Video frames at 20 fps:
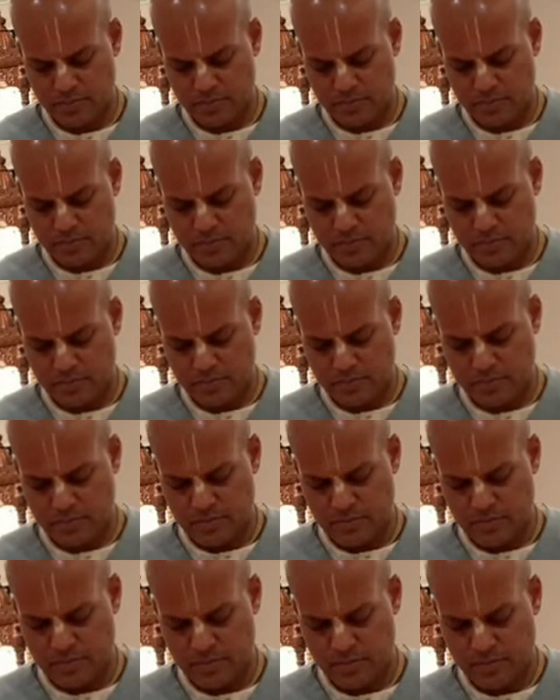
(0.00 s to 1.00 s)
elevated
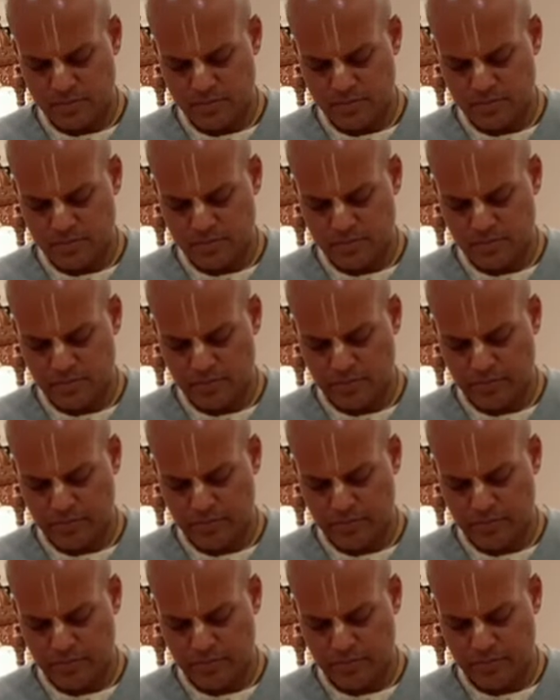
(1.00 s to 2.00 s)
to the position of a
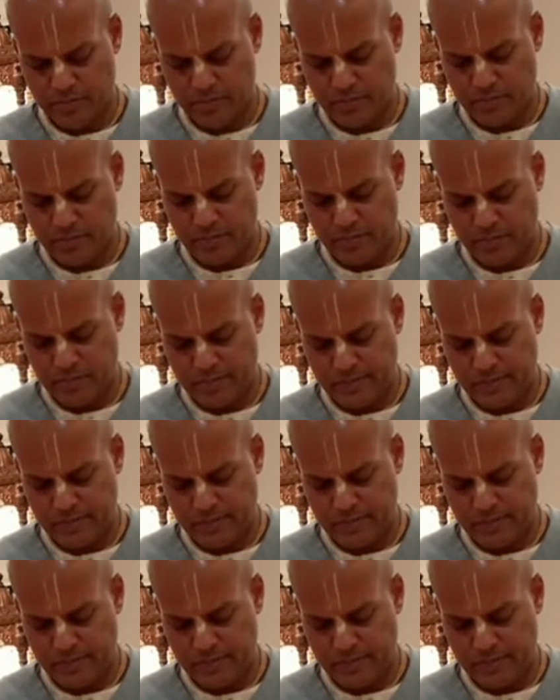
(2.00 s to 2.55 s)
pure devotee.